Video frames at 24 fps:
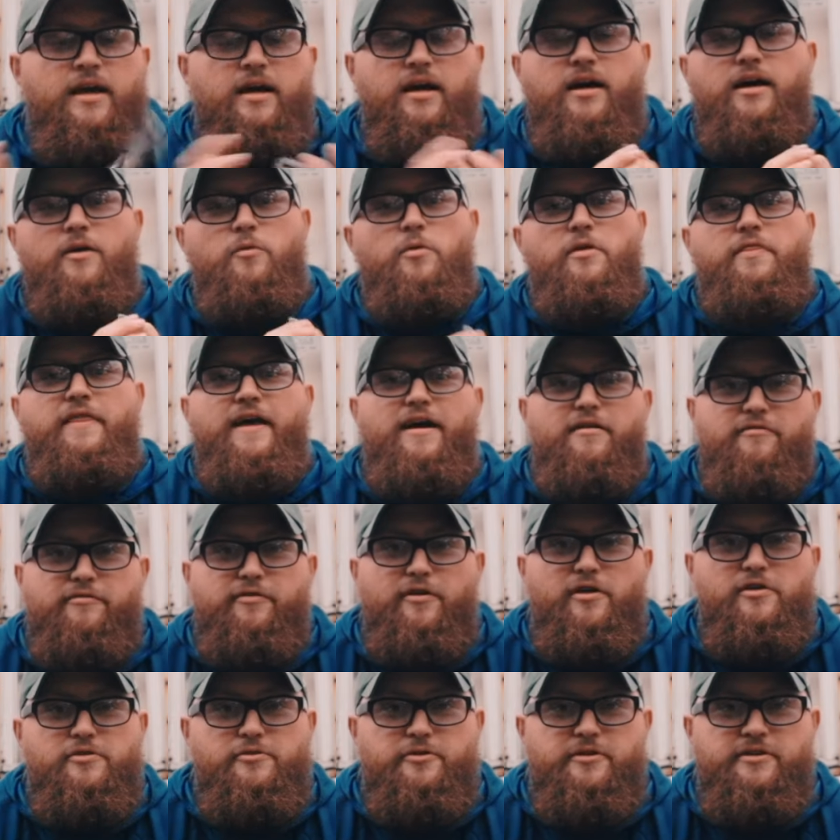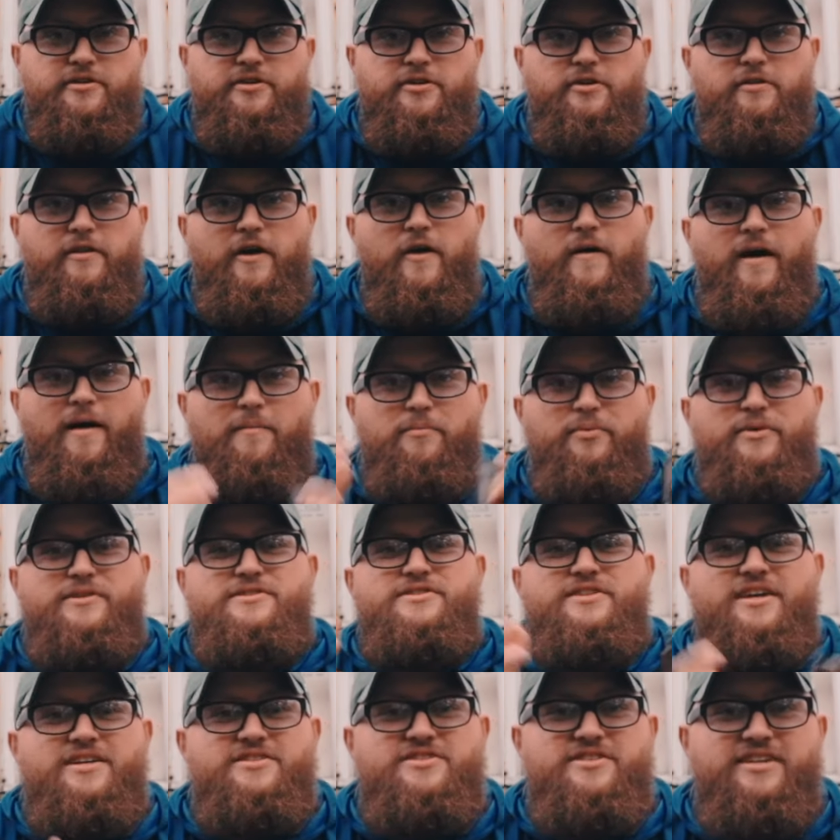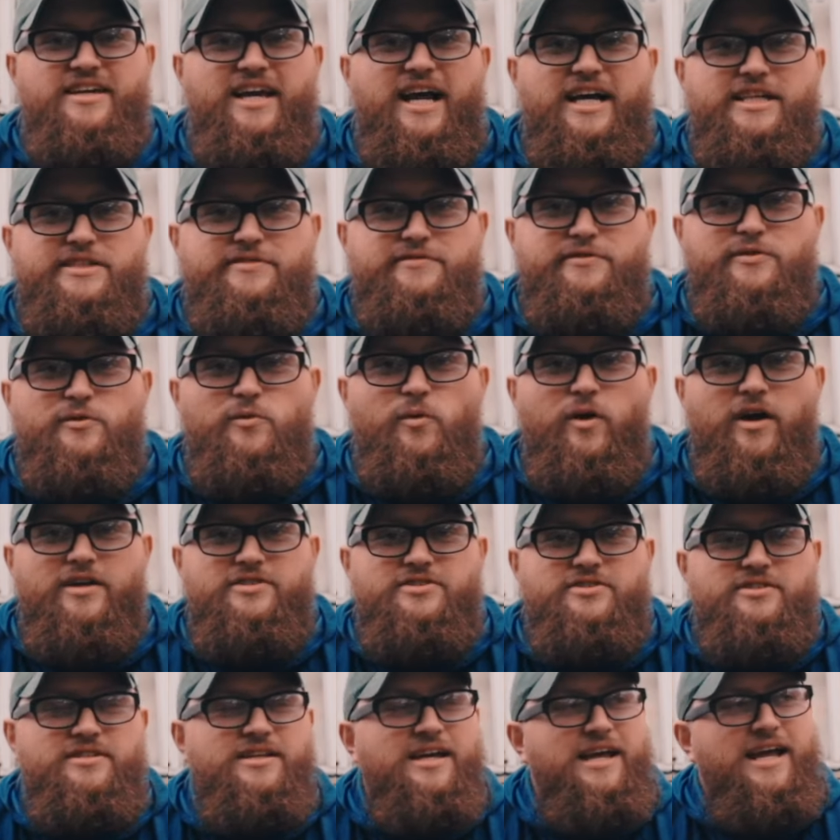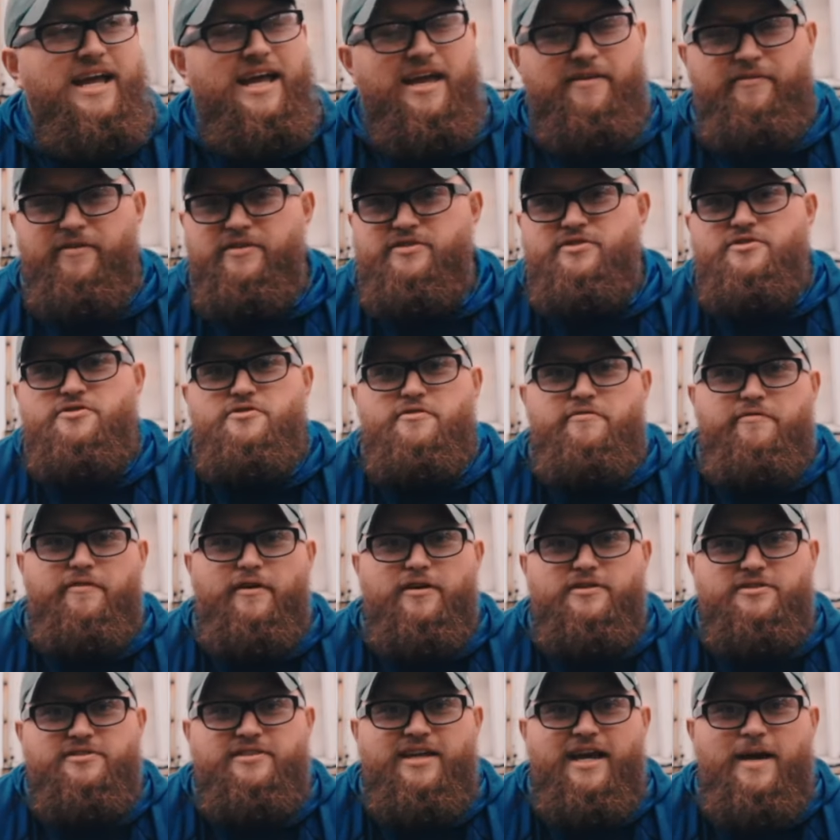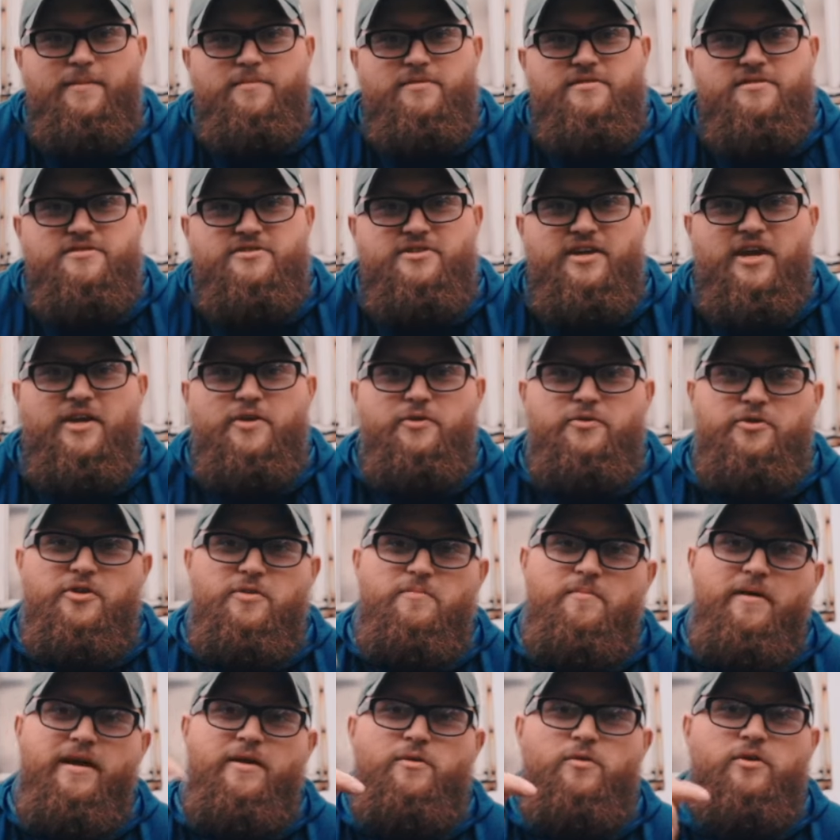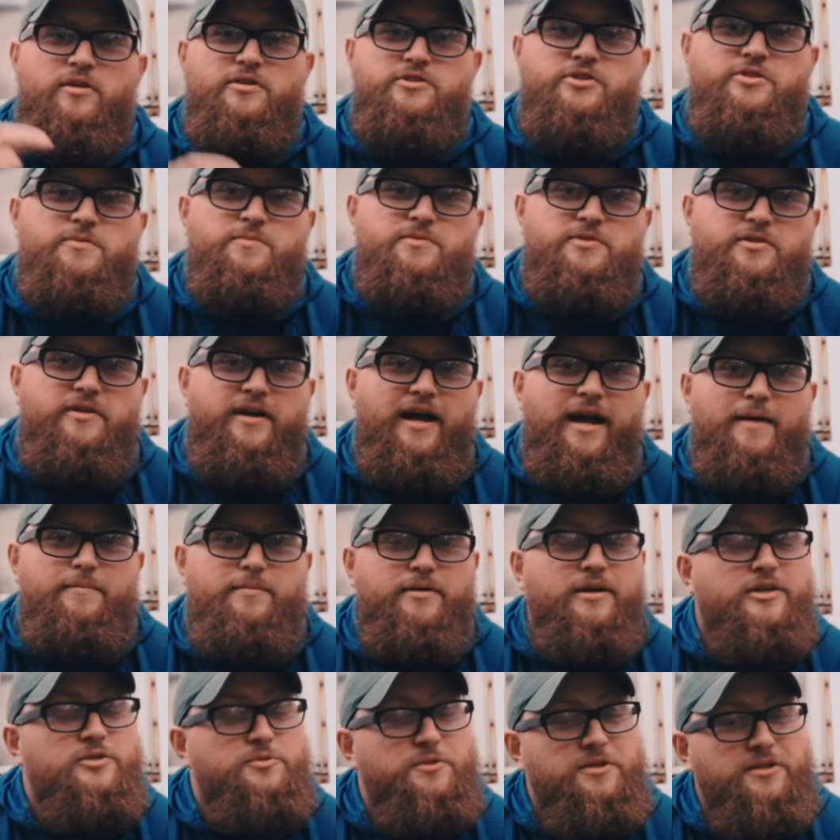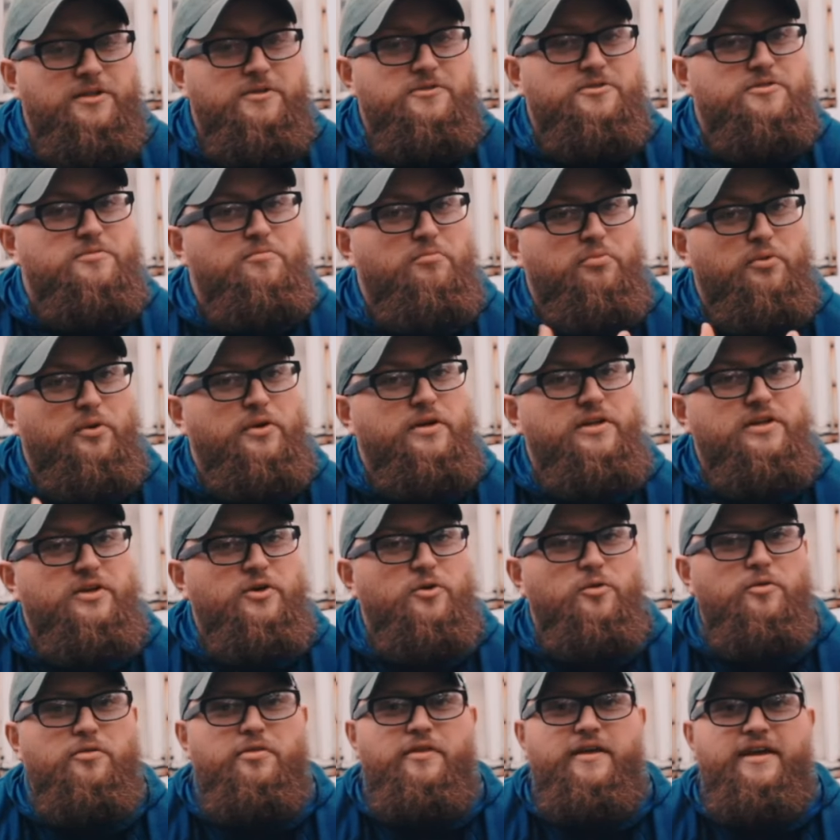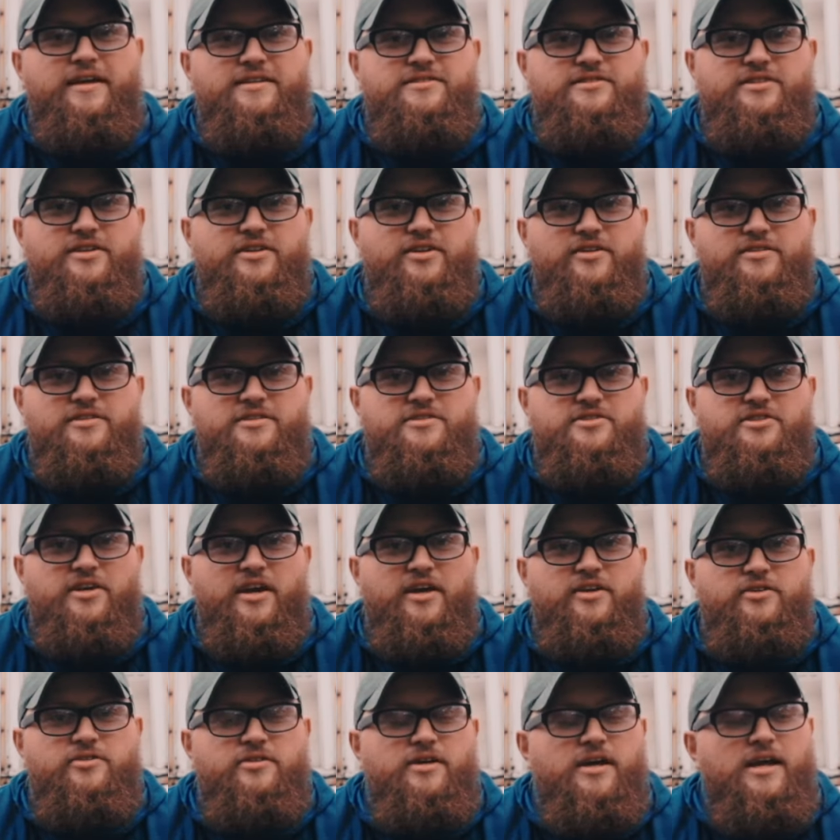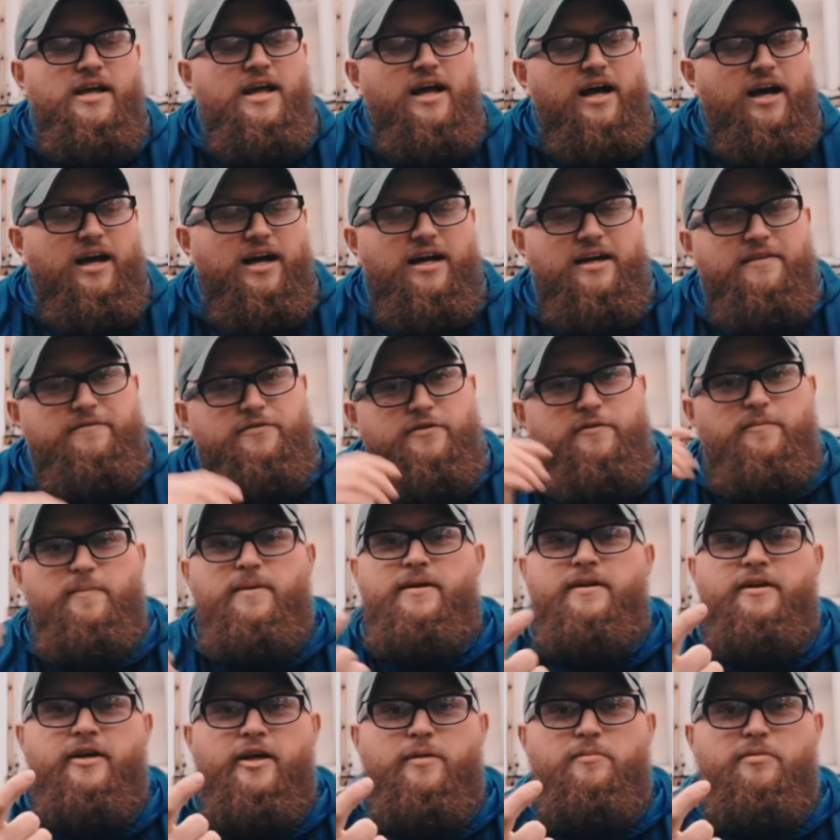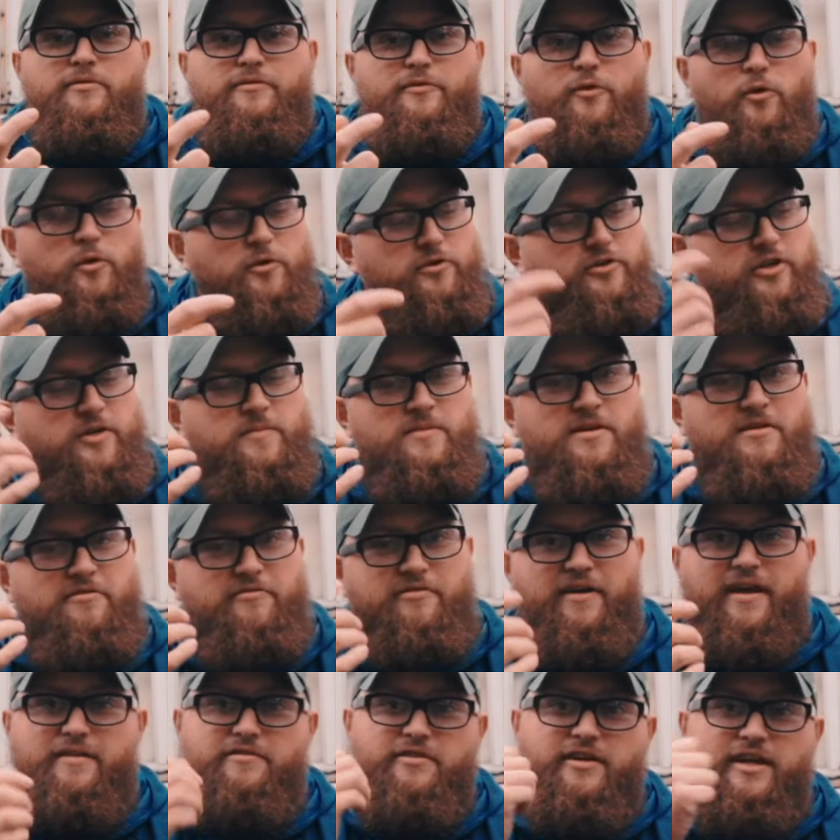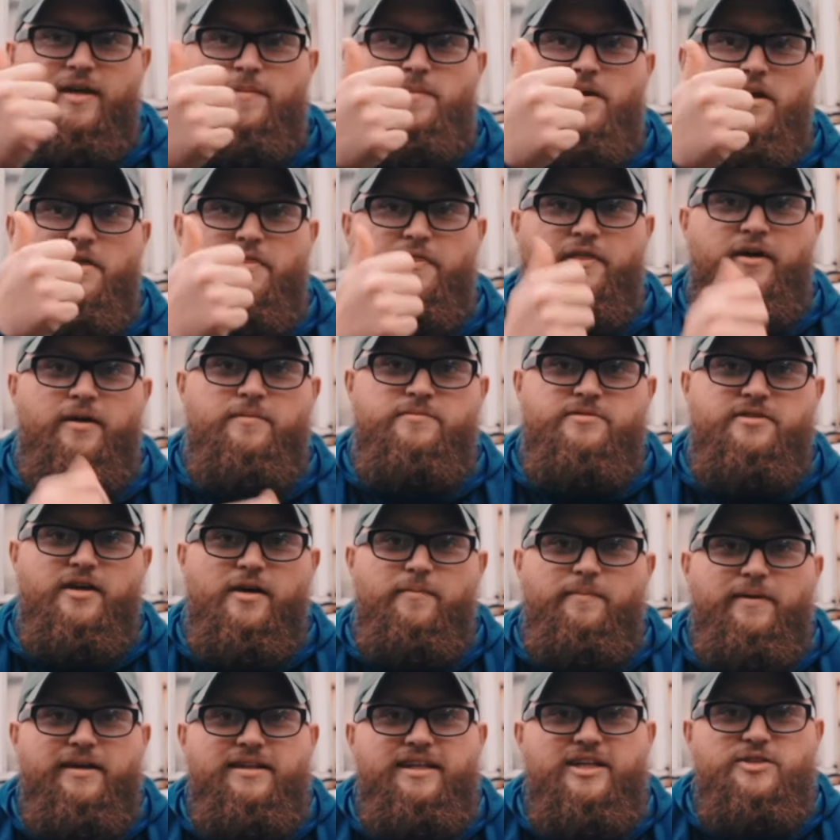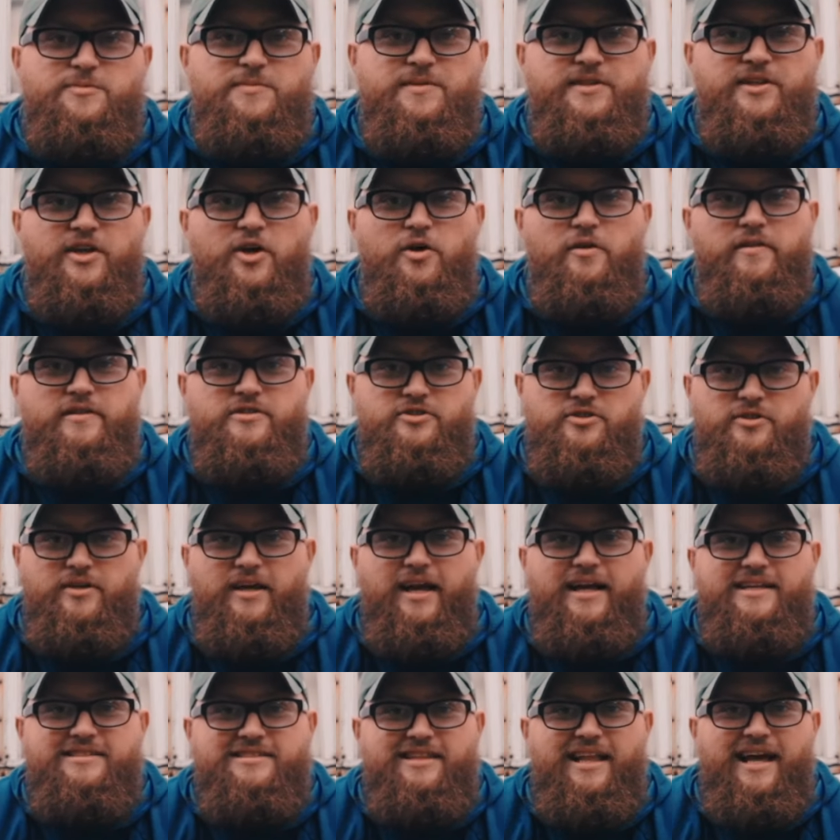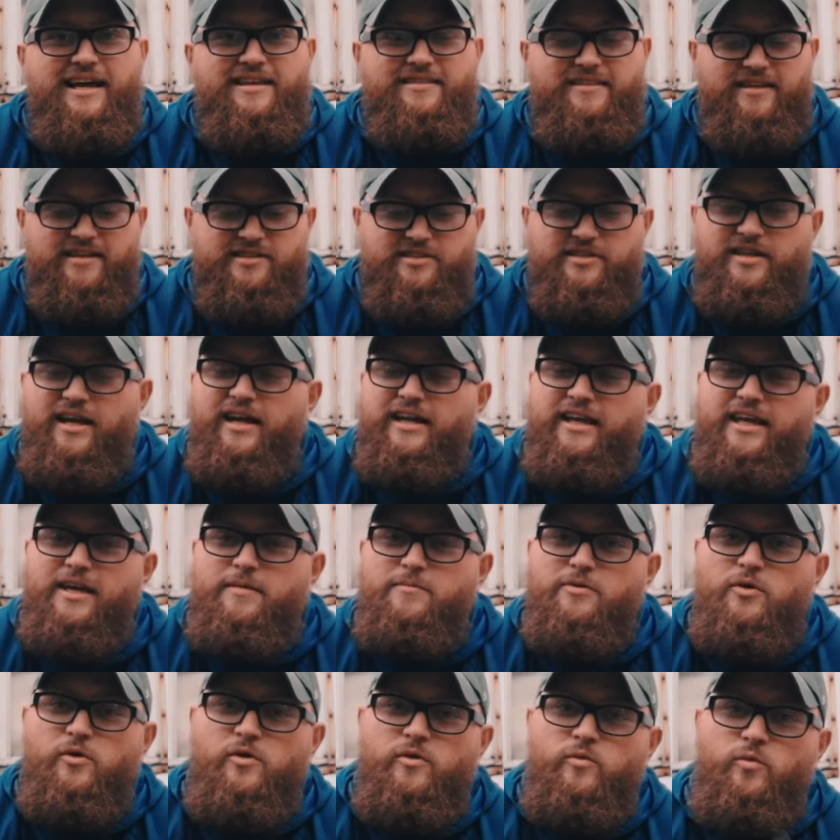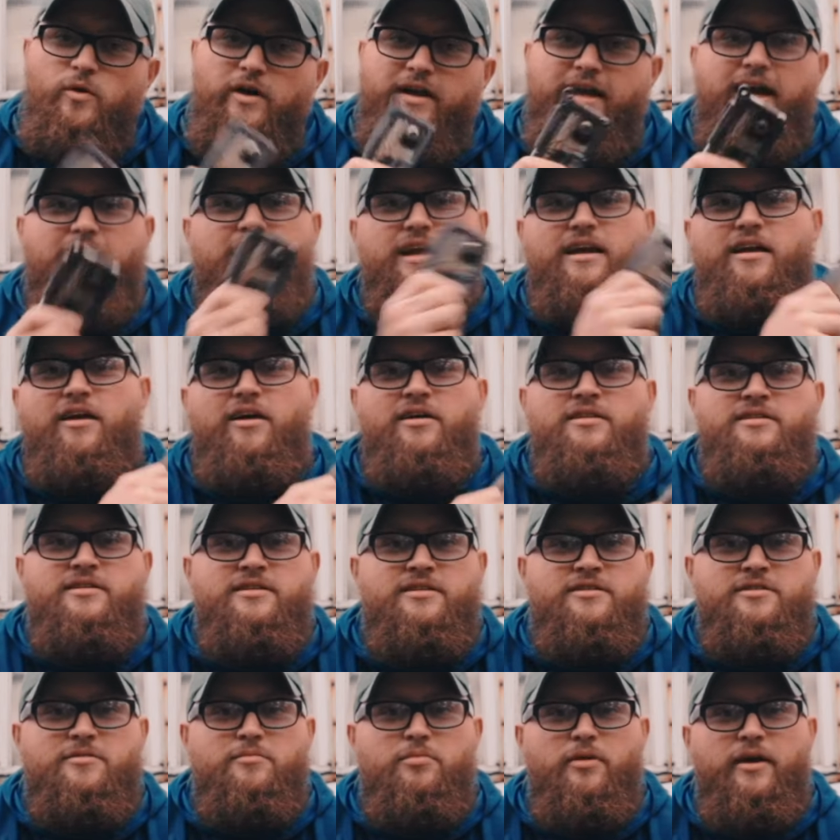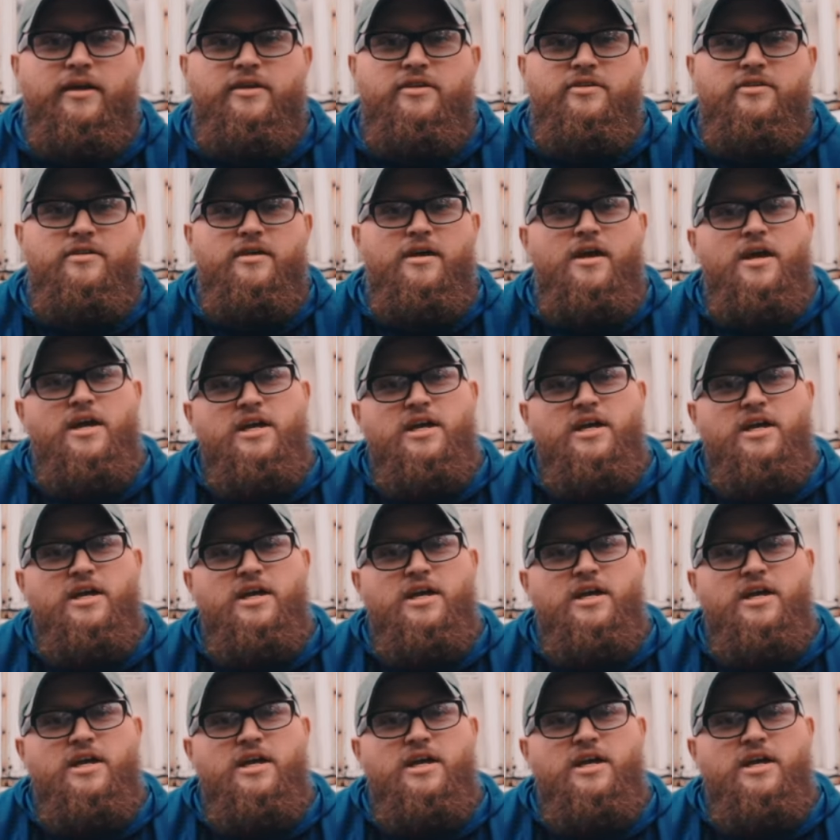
Uh, without further ado though, I appreciate you guys for watching. If this is your first time to the channel, you may want to subscribe because we do some pretty cool things here on the channel. Uh, if you've been here before, do me a favor, give me a thumbs up. That lets me know that you guys like this and I keep knowing what kind of content to bring you.